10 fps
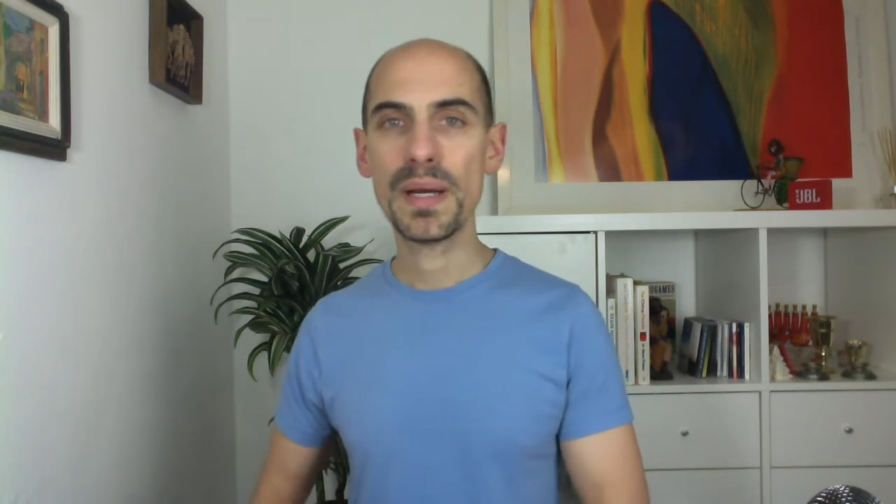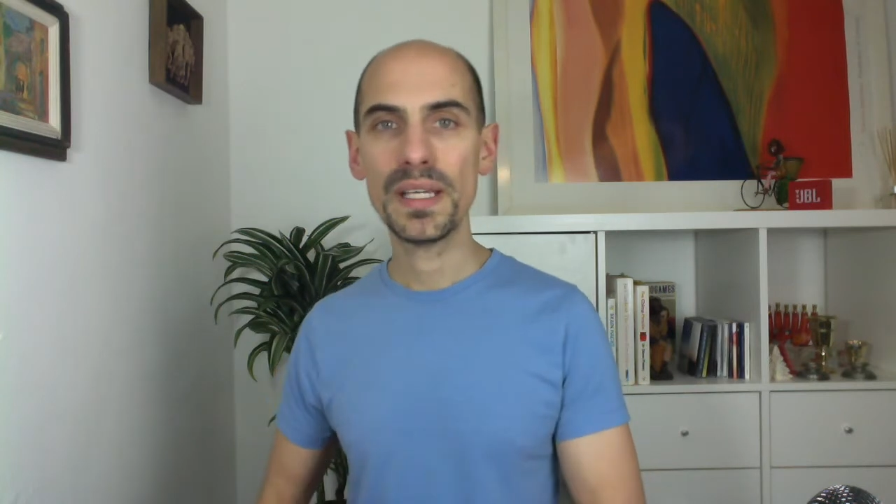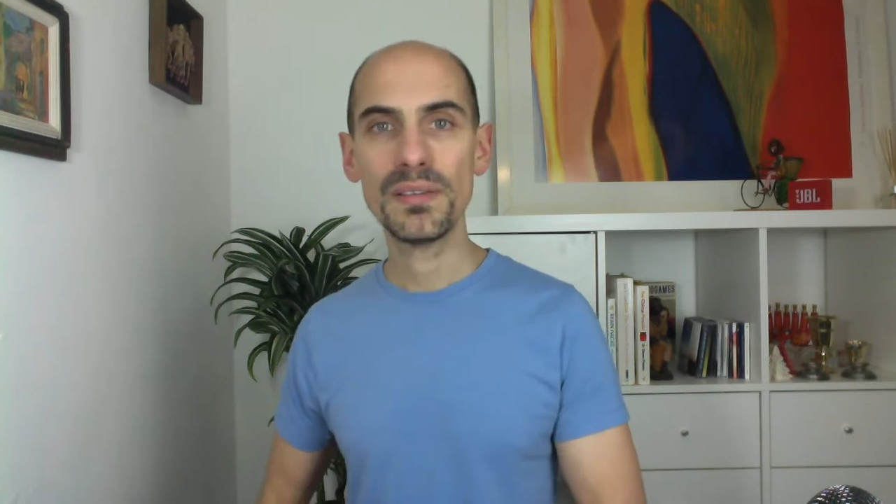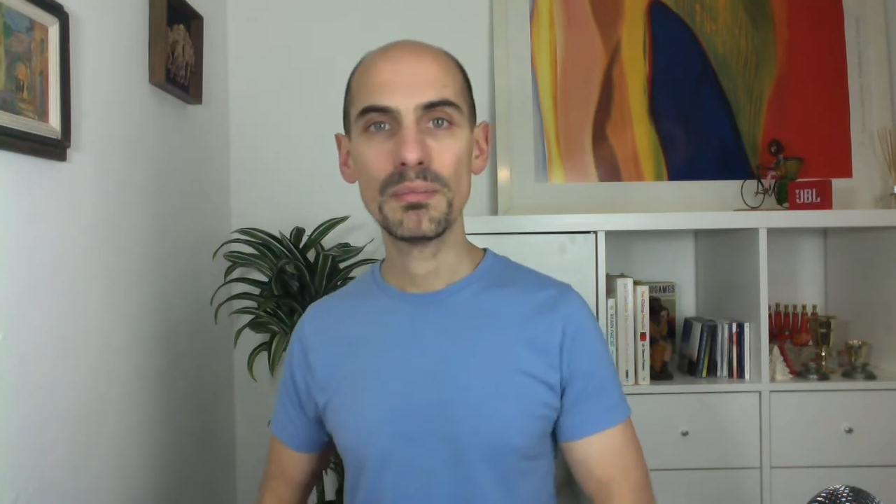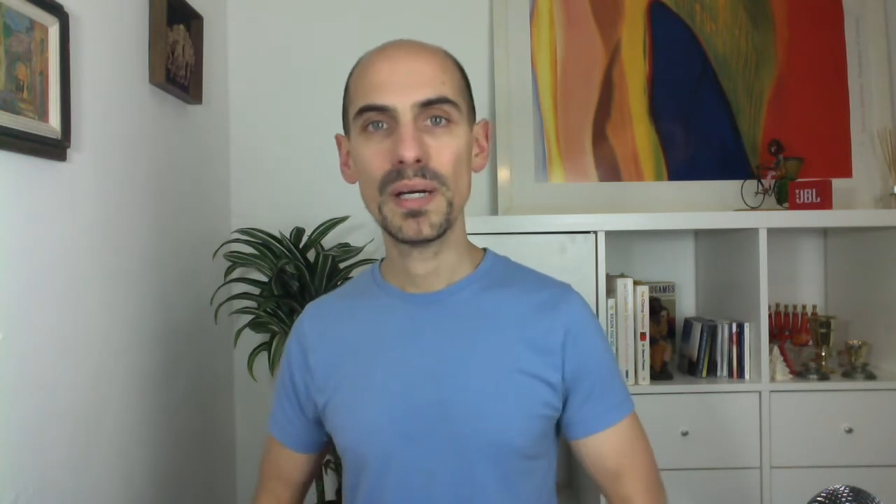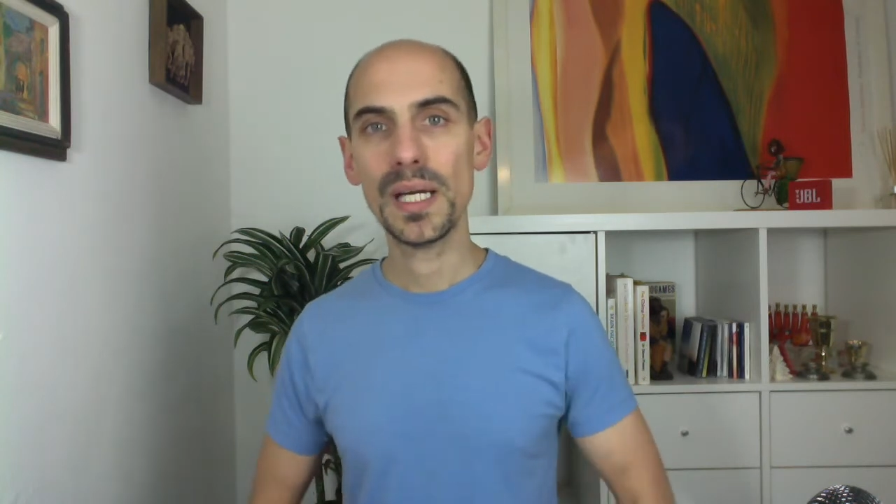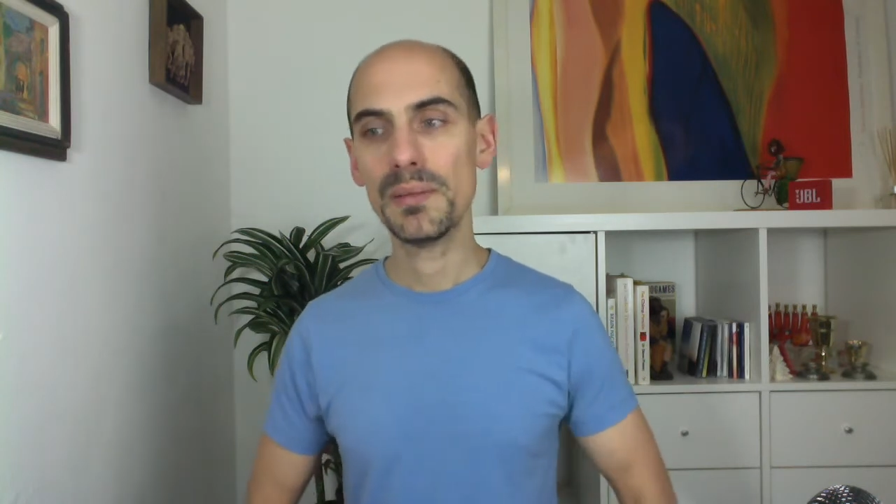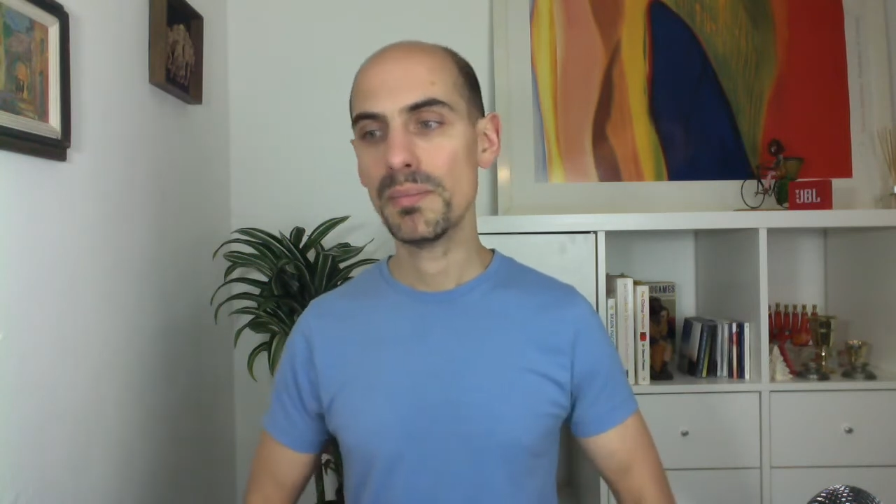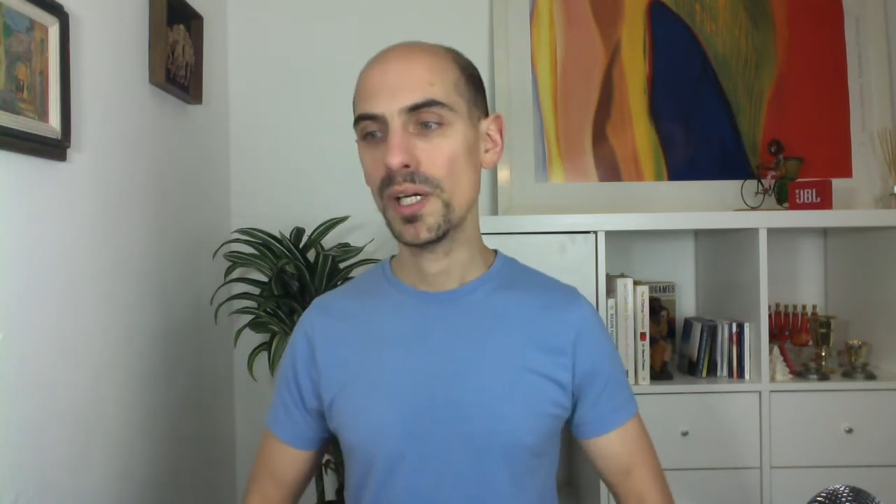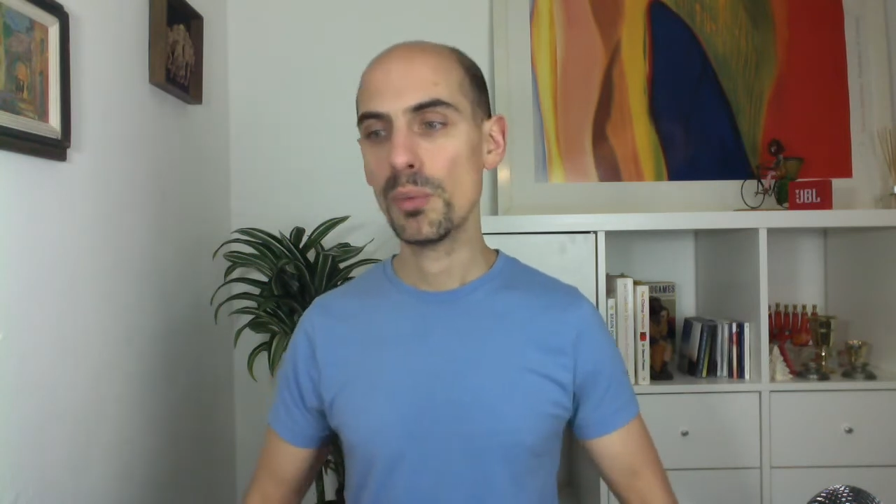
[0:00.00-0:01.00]
my my
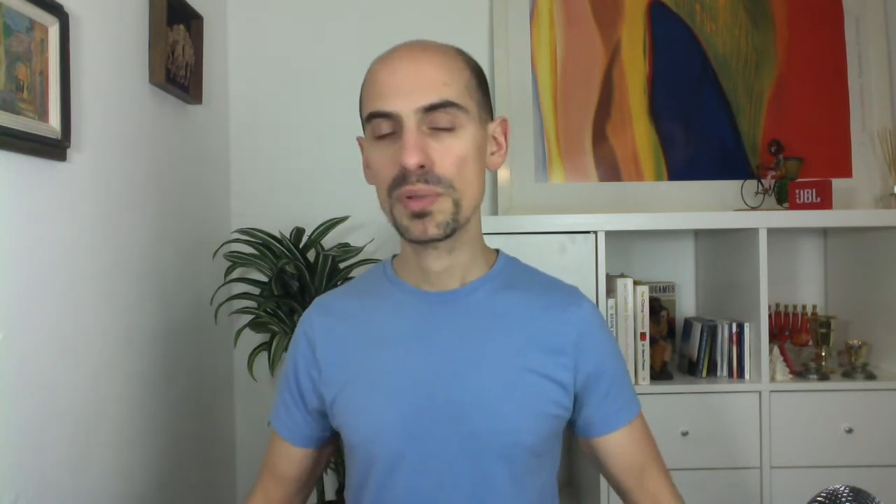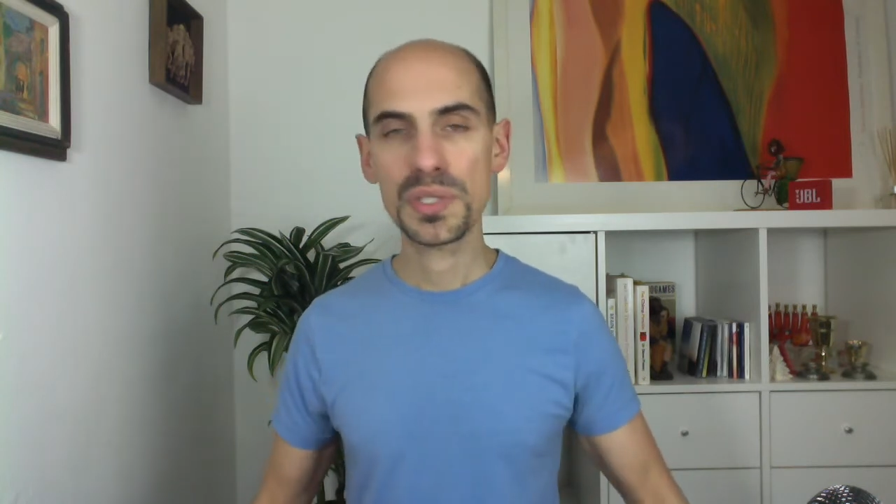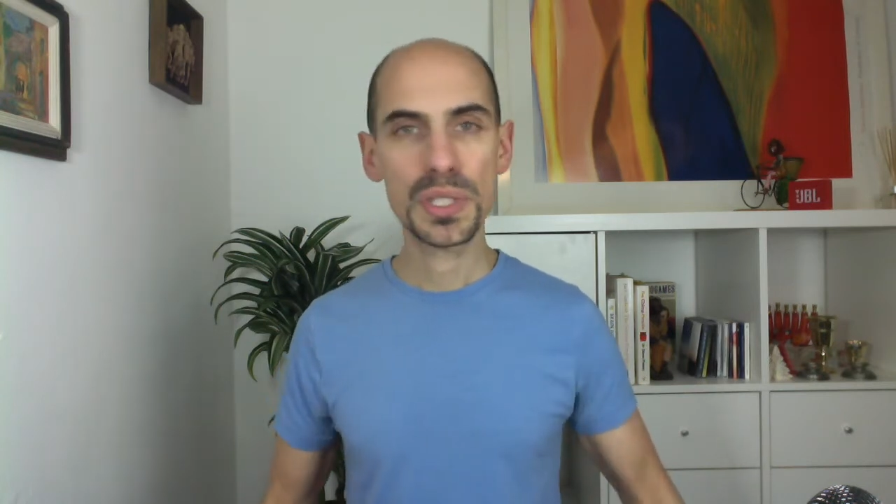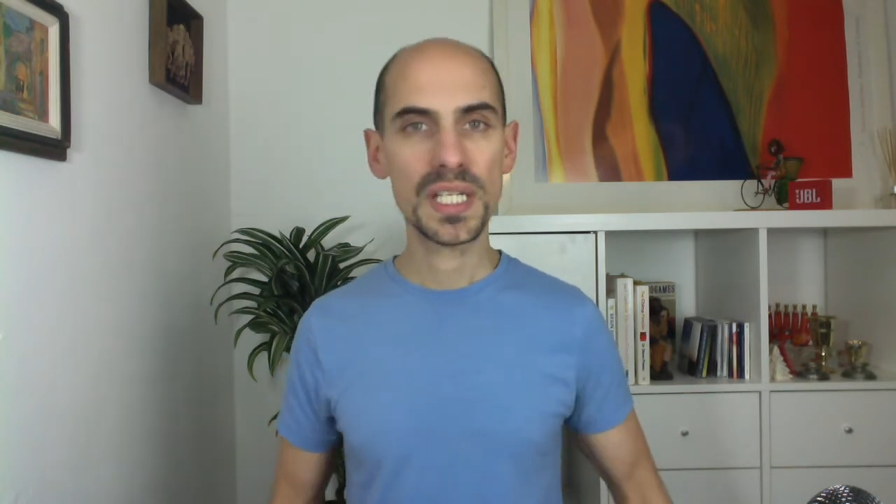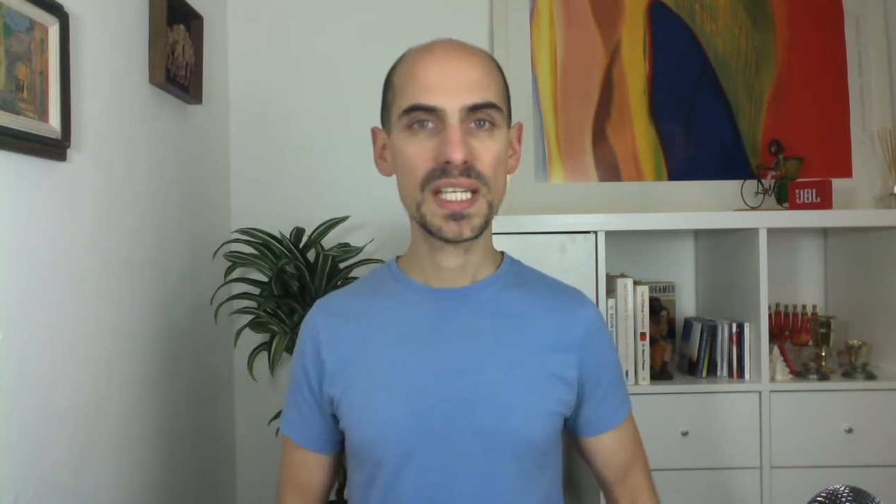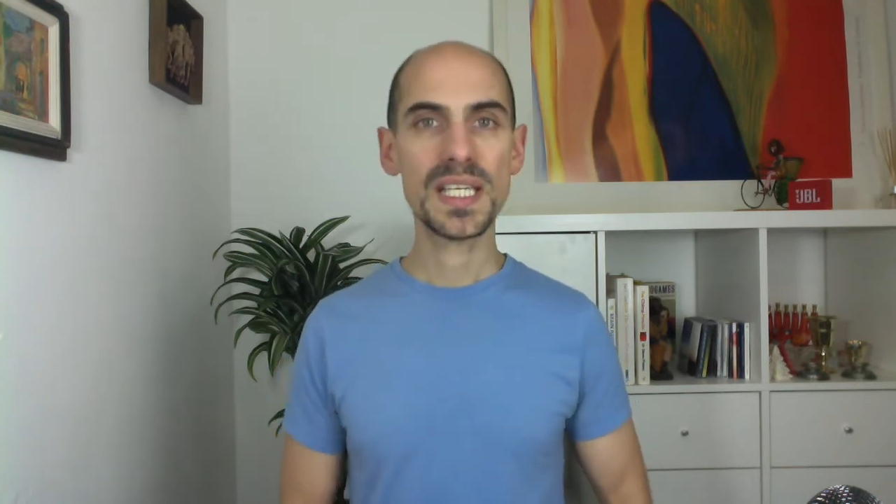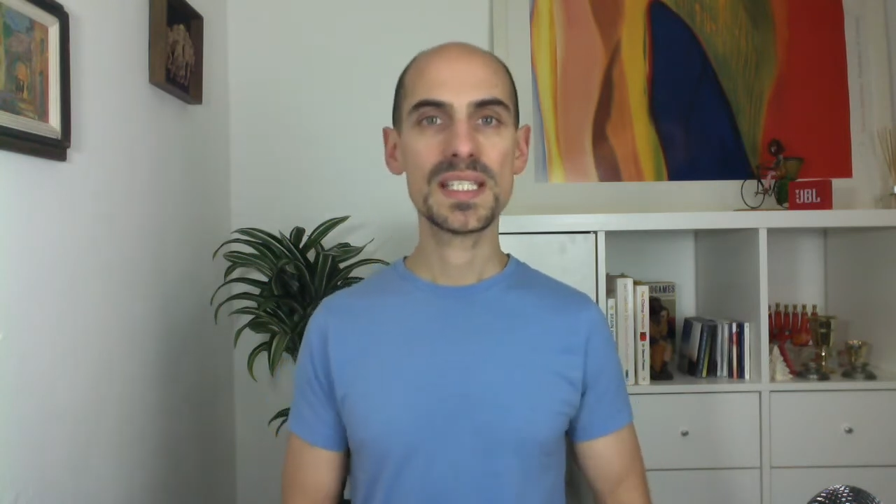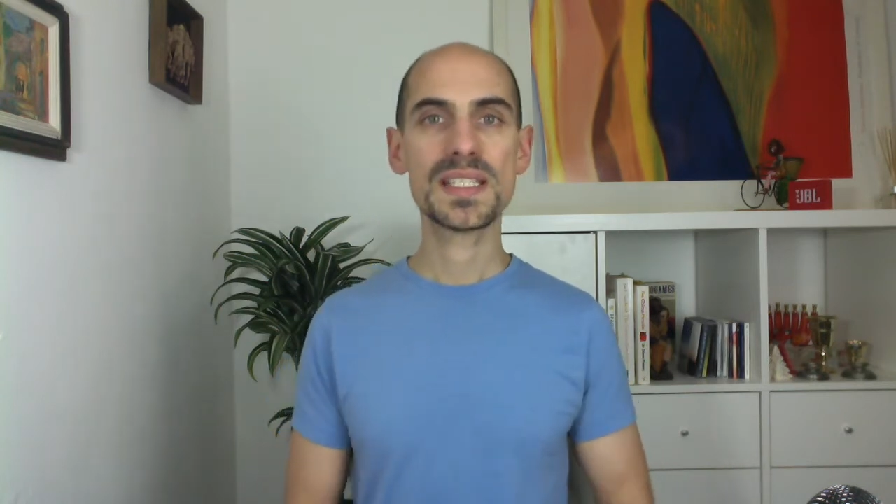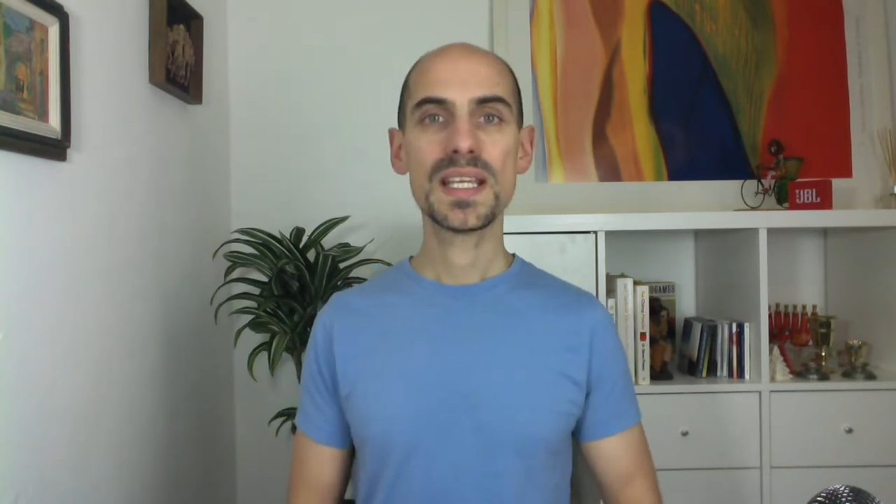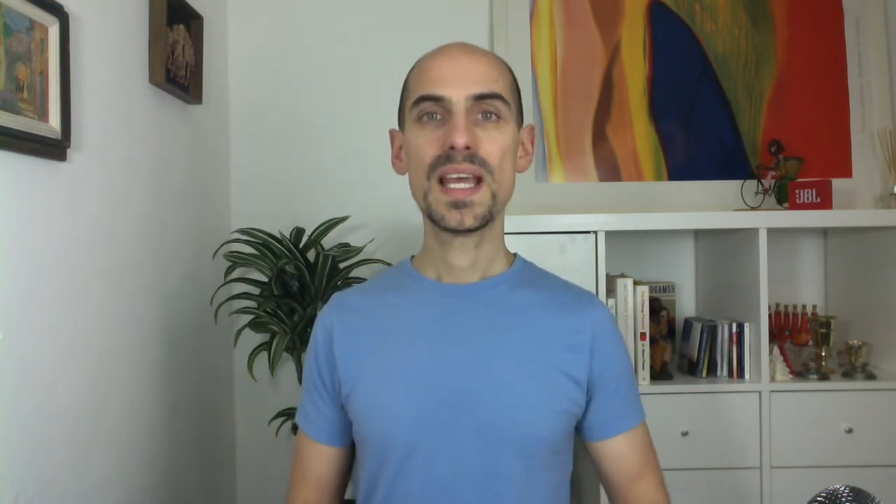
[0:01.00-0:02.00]
my
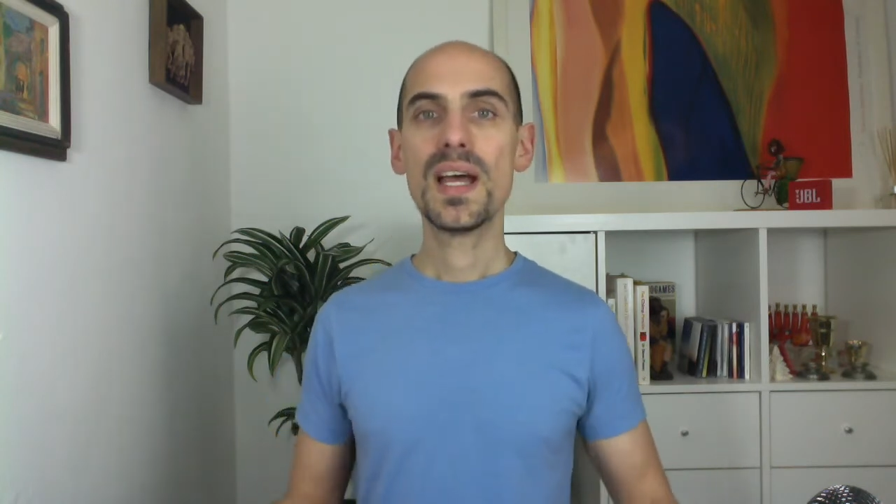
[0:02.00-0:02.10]
opportunities,